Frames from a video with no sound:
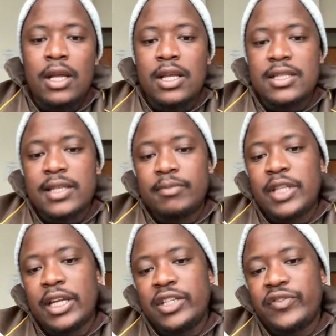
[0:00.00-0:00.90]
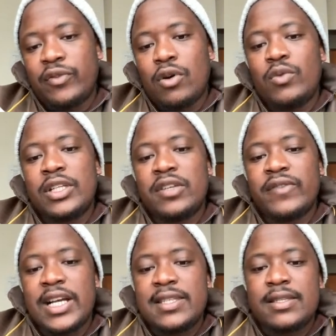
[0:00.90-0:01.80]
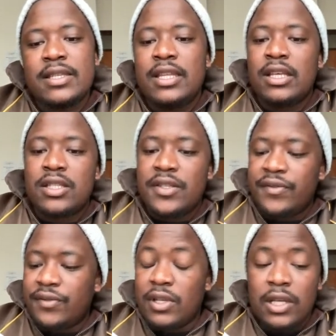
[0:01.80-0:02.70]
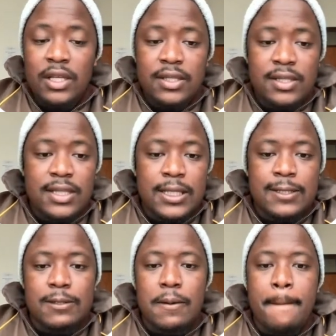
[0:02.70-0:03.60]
subtract 4 will give us negative 6.